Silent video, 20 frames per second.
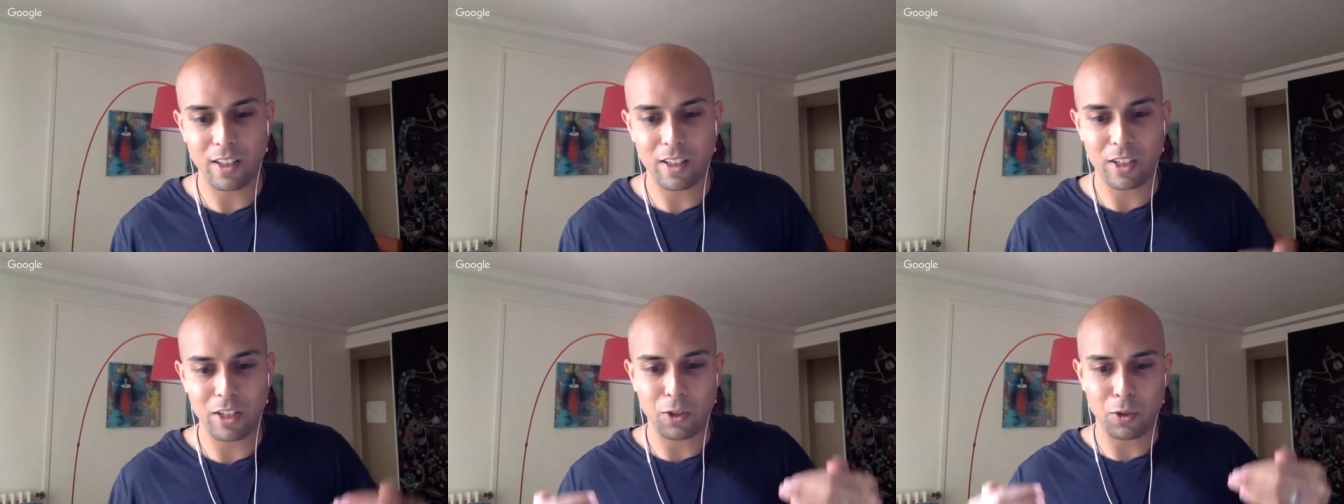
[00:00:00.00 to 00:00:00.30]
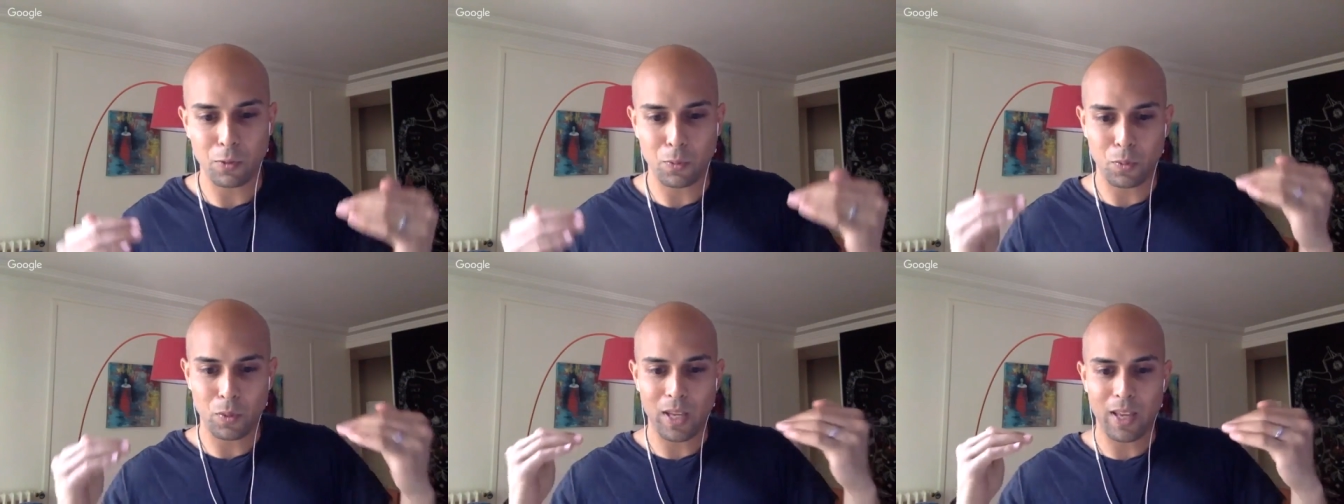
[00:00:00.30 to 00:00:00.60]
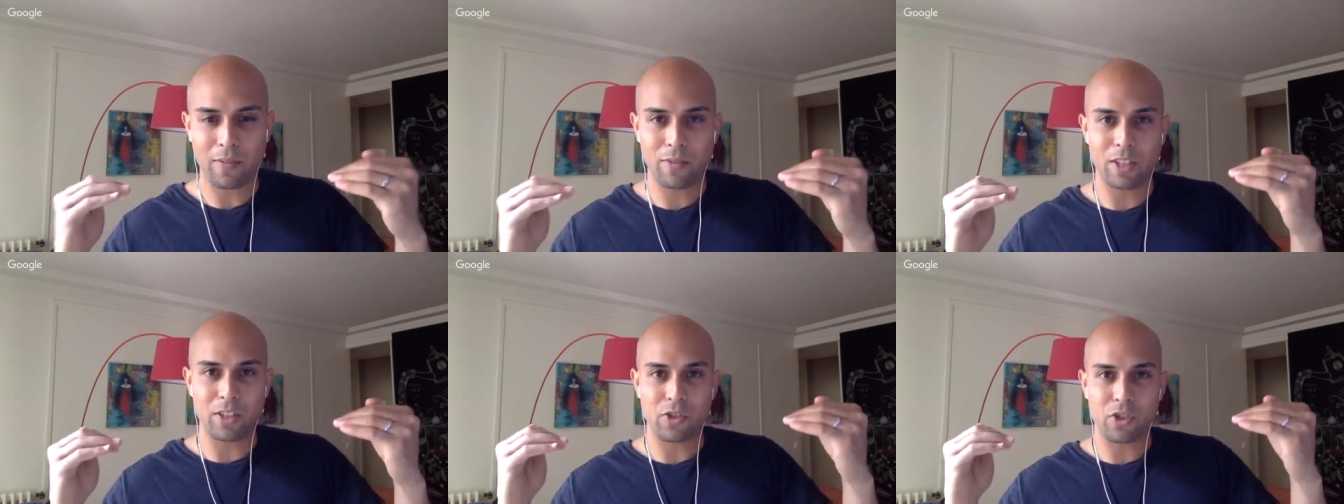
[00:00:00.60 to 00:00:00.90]
you know we
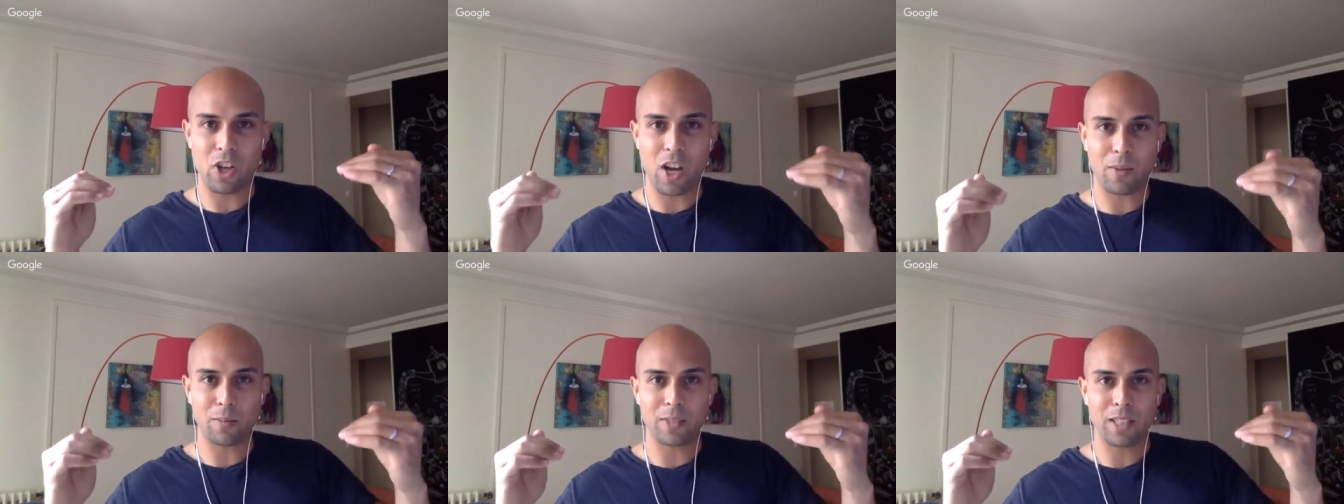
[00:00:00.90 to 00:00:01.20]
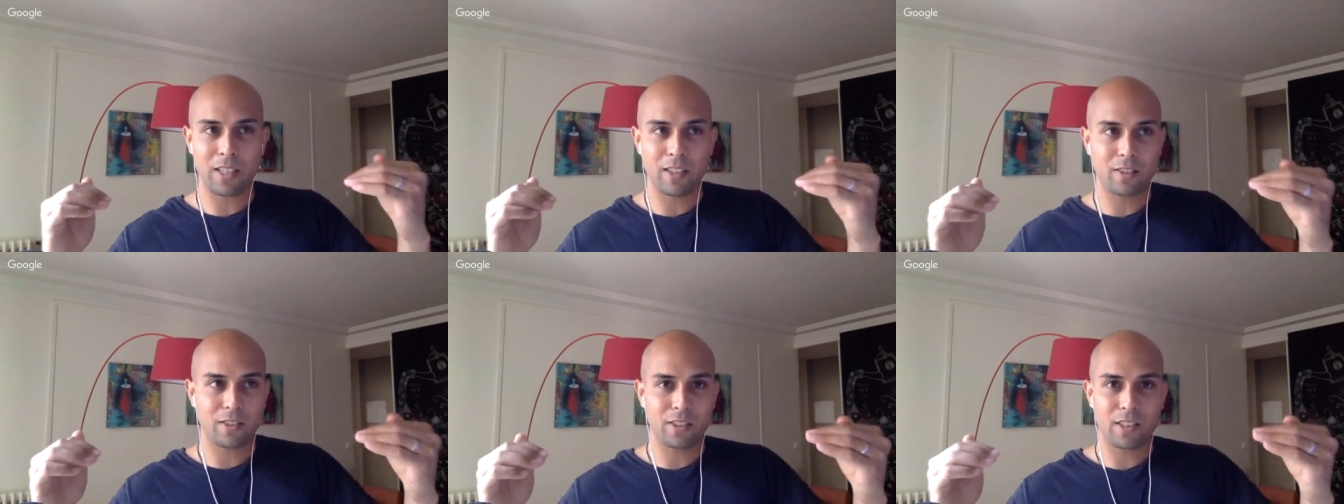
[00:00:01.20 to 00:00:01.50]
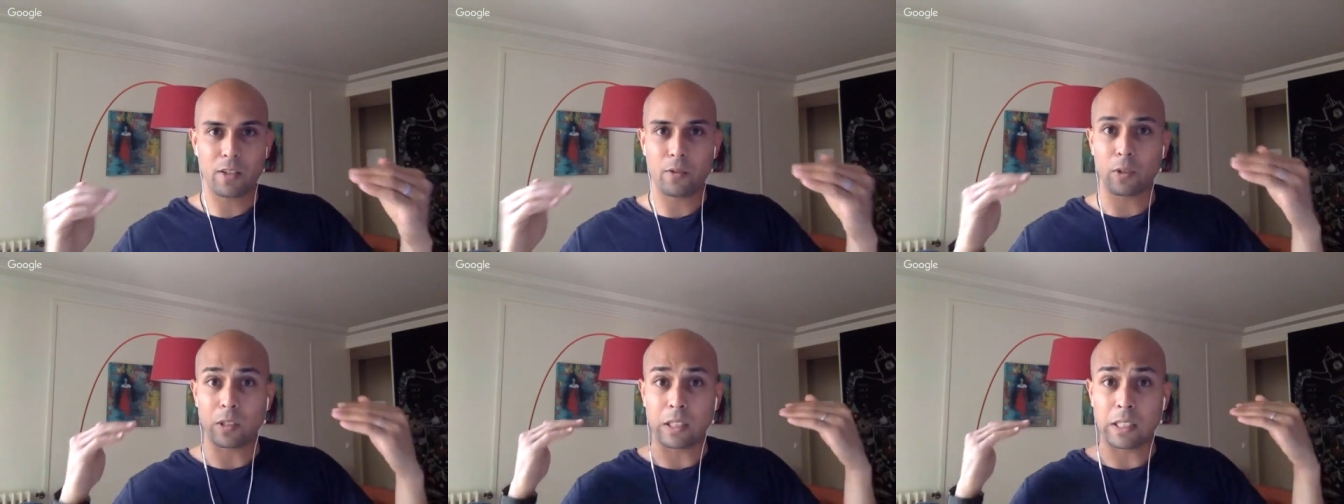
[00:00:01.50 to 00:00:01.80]
have these job titles
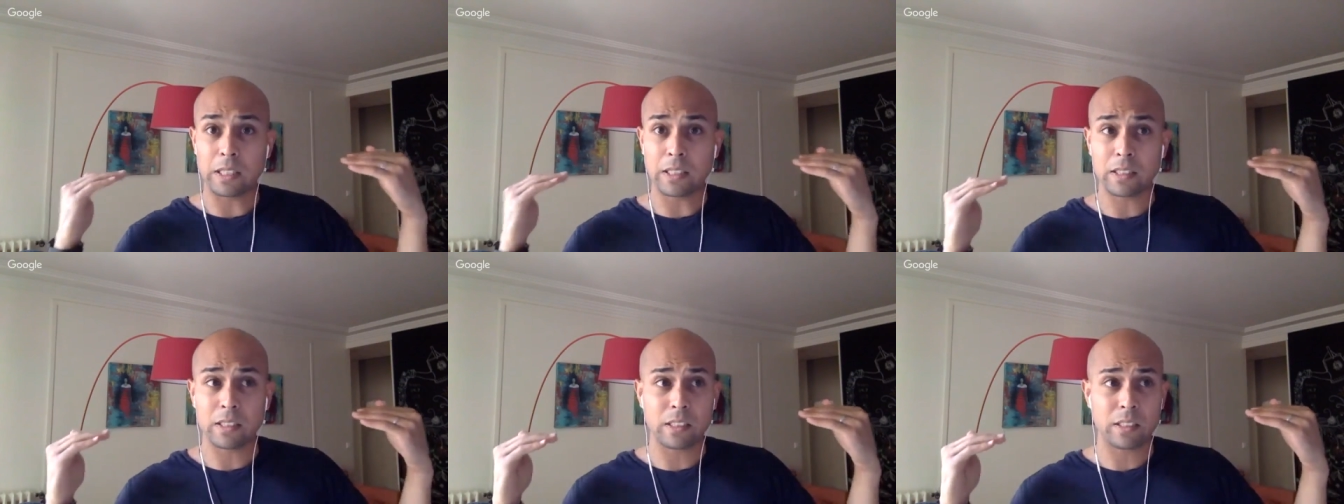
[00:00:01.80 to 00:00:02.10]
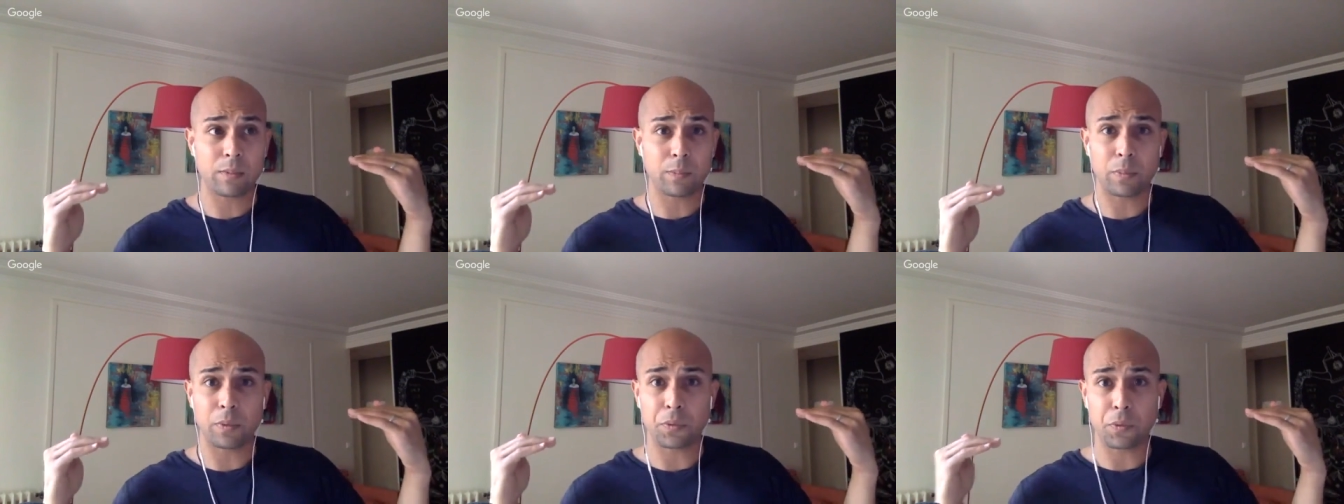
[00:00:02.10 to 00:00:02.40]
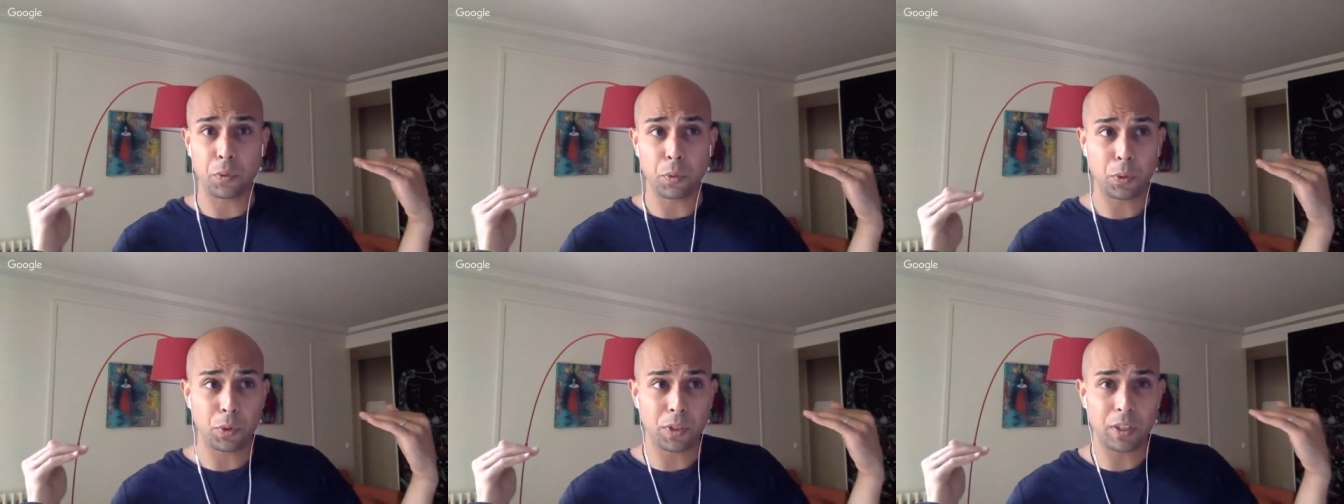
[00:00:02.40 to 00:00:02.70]
they were listed
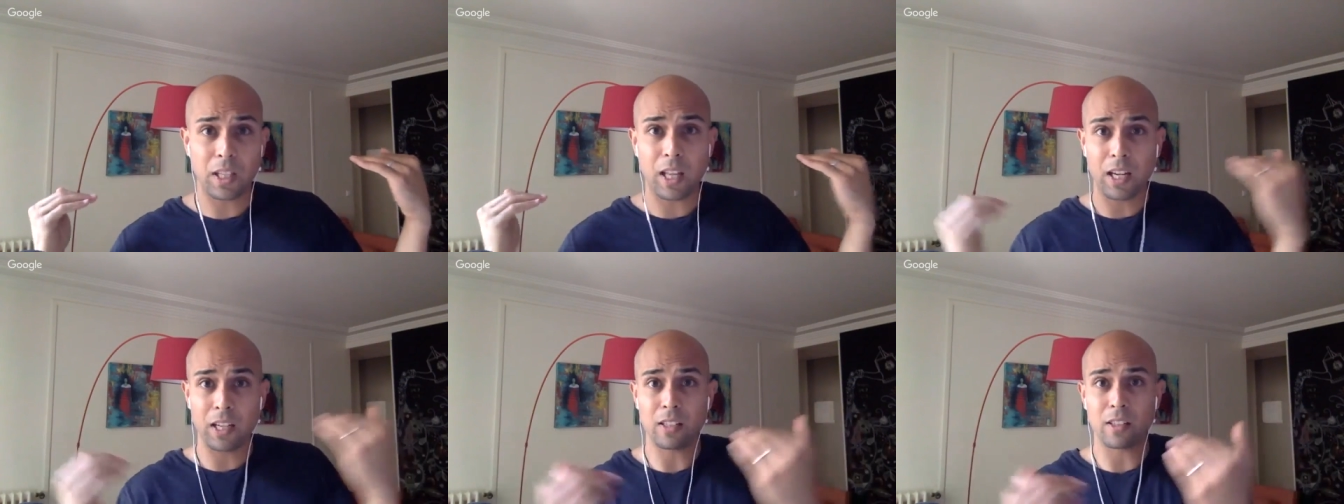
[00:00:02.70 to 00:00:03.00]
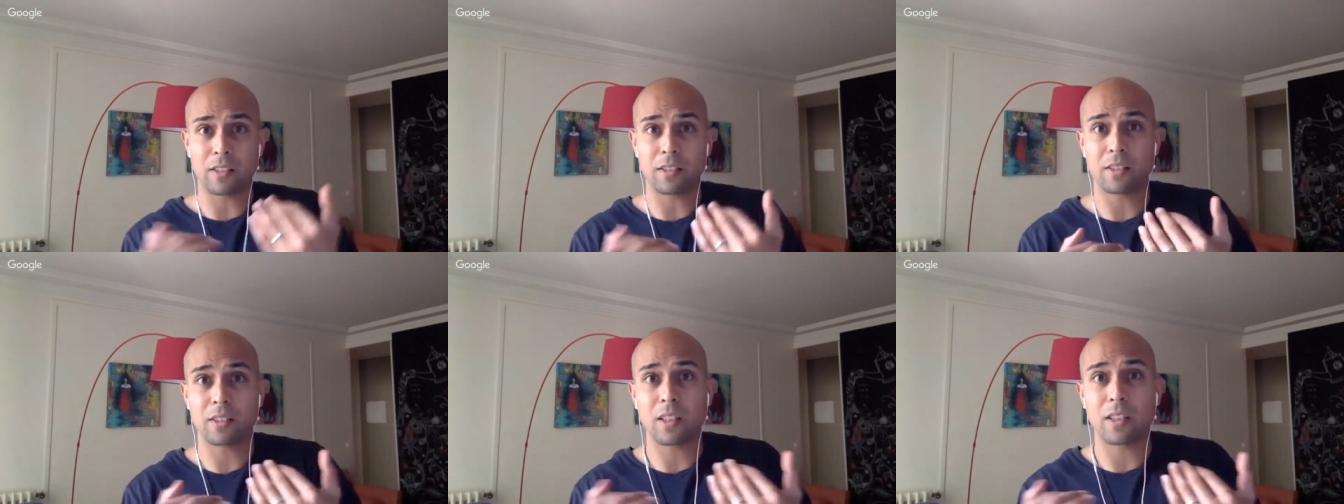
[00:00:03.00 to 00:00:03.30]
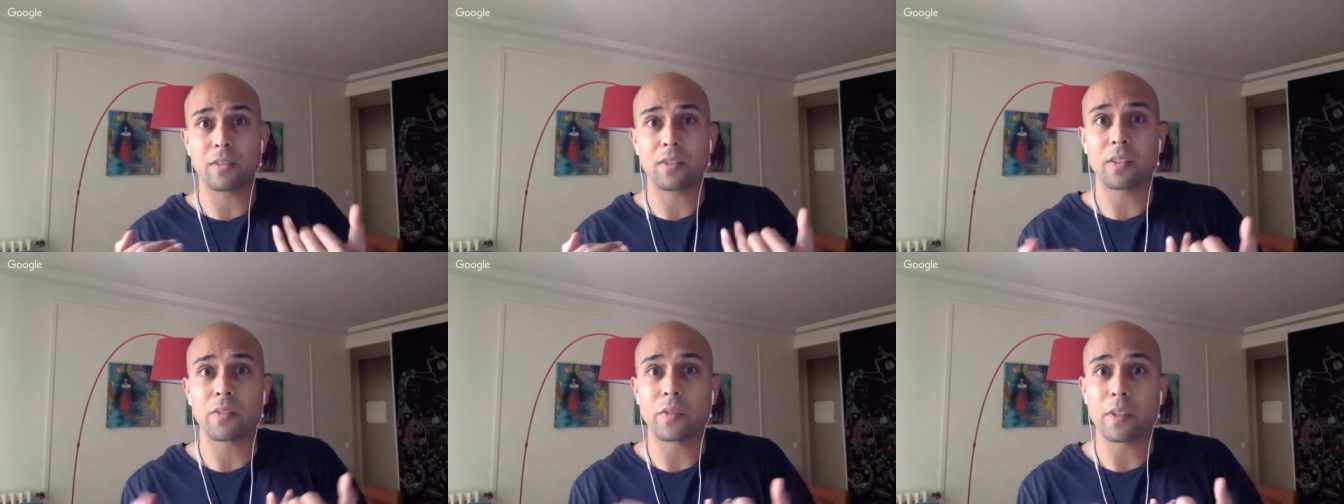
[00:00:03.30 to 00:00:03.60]
before a lot of this
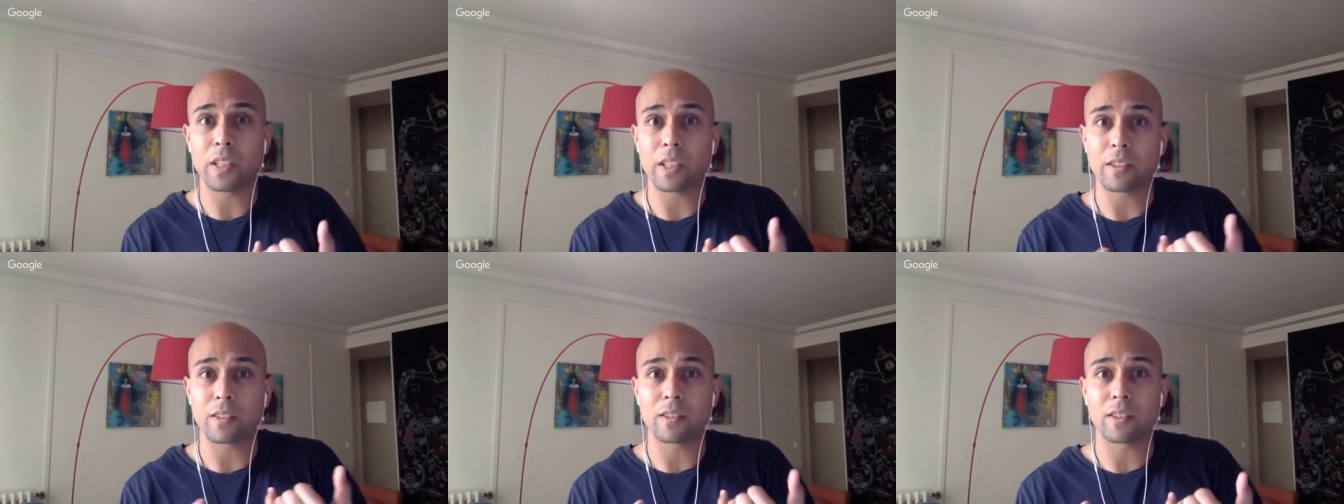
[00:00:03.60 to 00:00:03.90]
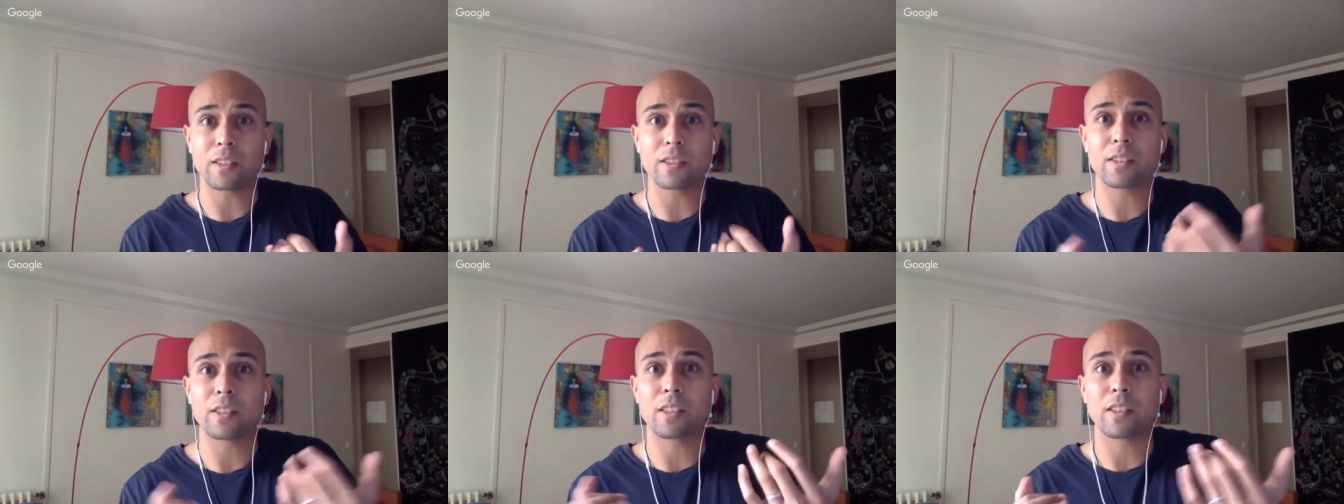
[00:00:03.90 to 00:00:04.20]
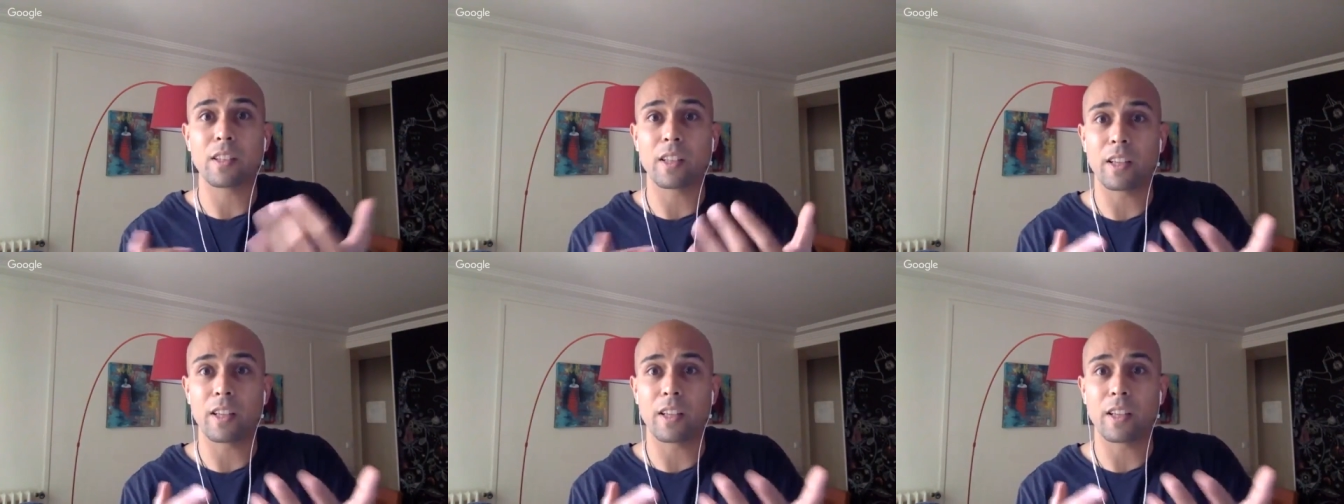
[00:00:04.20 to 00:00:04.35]
stuff even existed,